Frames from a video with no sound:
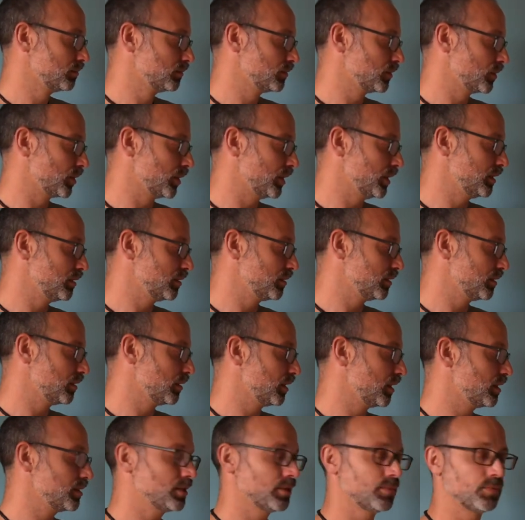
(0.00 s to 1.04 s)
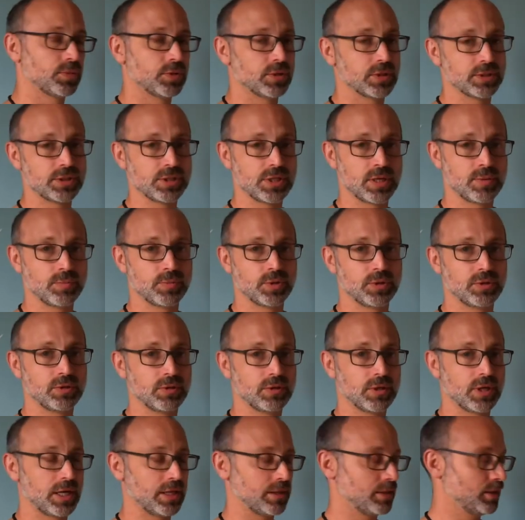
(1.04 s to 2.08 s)
All right, a simple
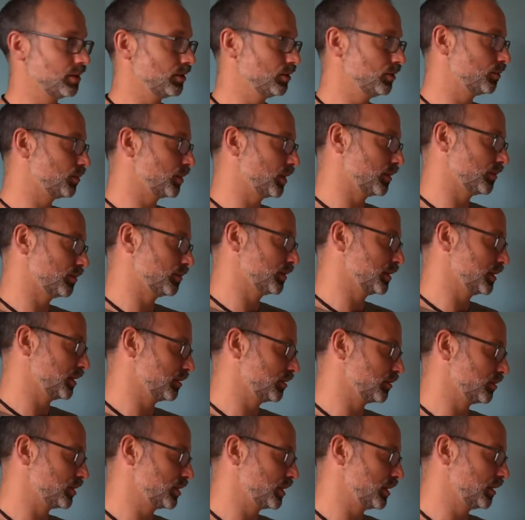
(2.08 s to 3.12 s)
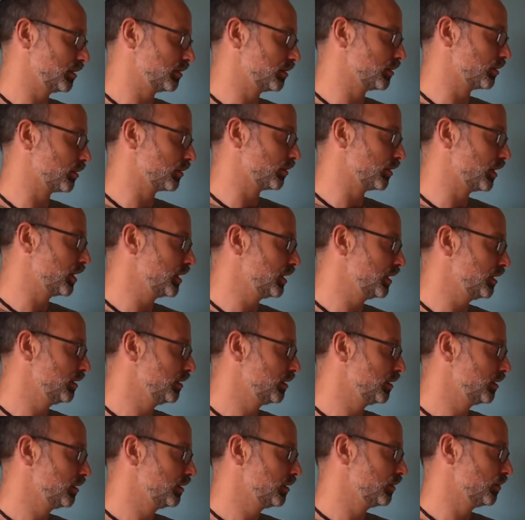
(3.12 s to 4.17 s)
example, I think you probably understand it already.
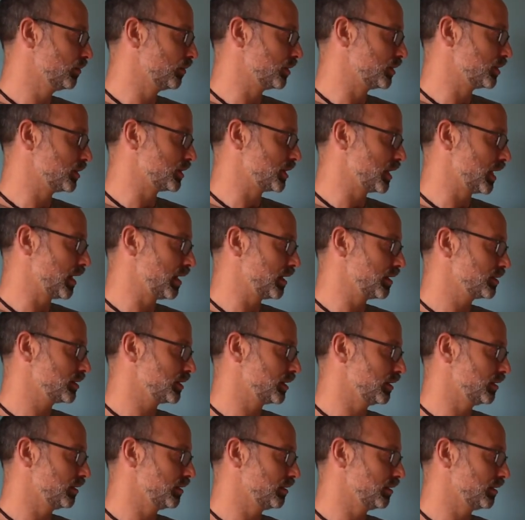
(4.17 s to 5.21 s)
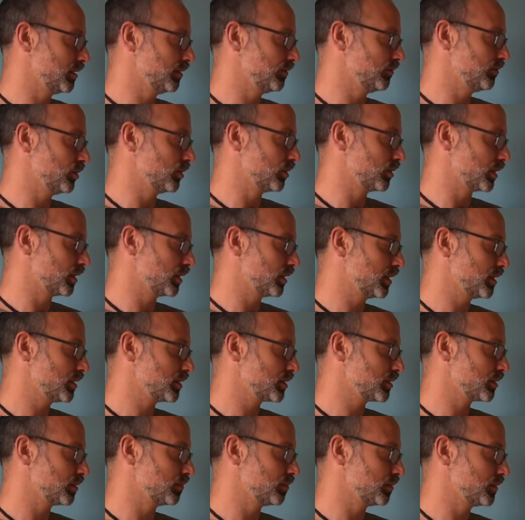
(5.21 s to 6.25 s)
We're just asking if you're
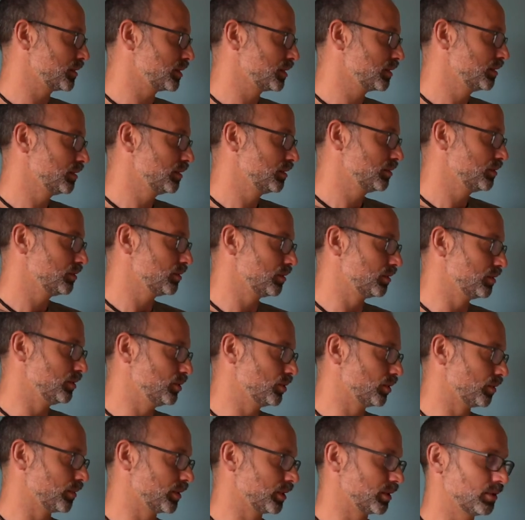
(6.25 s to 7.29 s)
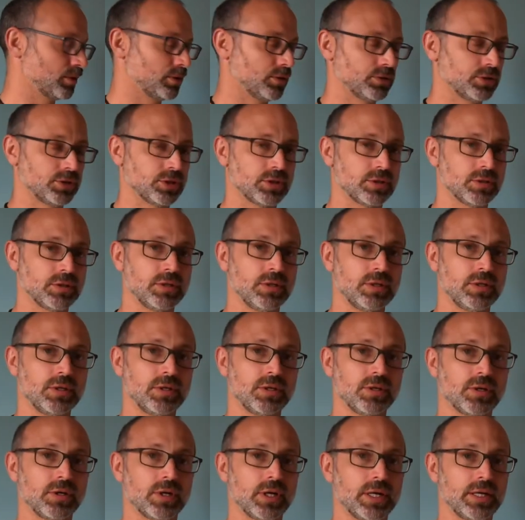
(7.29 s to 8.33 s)
accustomed to the German culture,
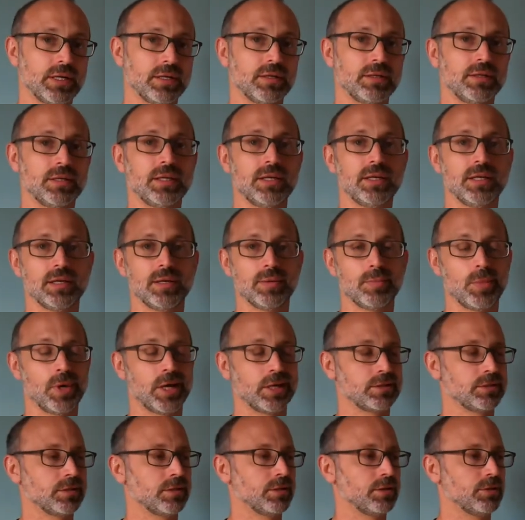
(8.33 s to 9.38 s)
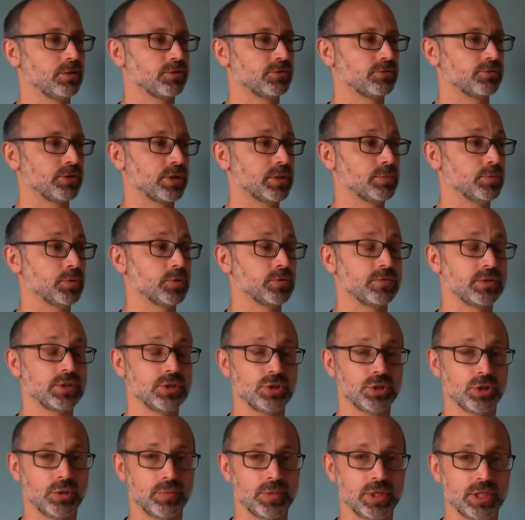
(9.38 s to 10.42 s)
right? Imagine that your friend moved to
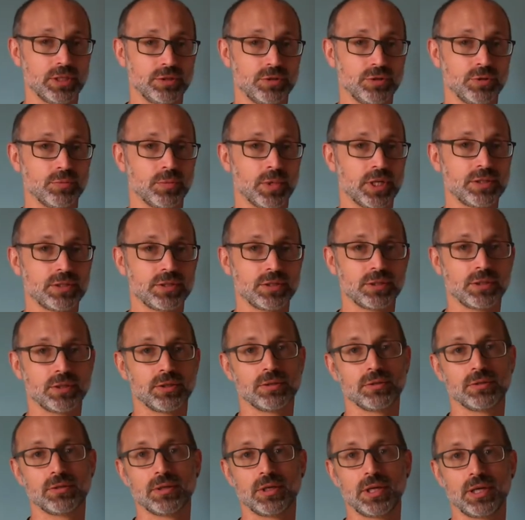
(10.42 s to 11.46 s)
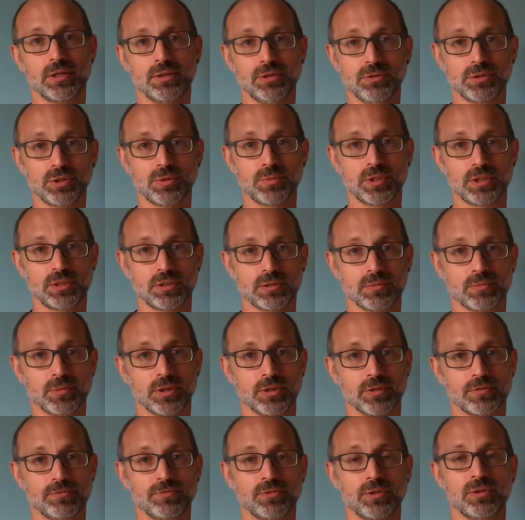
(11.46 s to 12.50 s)
Germany 2 months ago and you speak to them
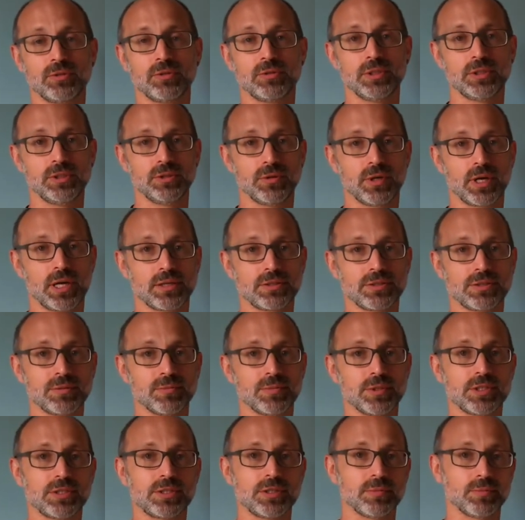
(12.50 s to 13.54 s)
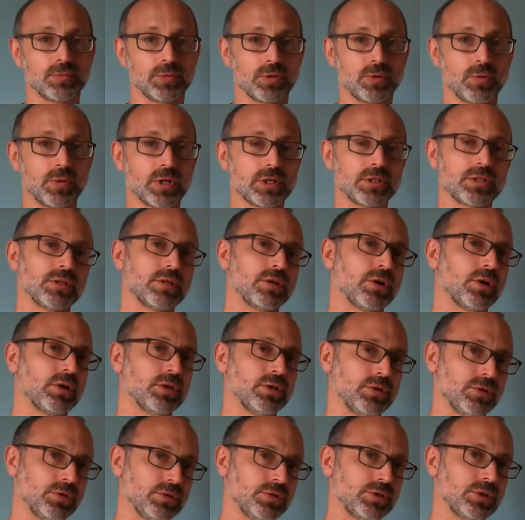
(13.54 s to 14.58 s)
on the phone and you ask them this simple question: are
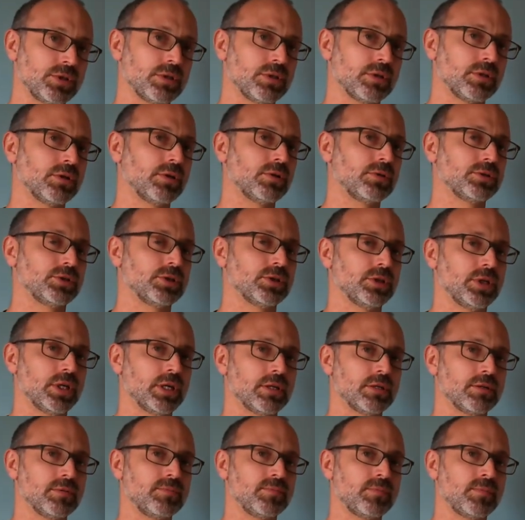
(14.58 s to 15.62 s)
you used to the culture yet?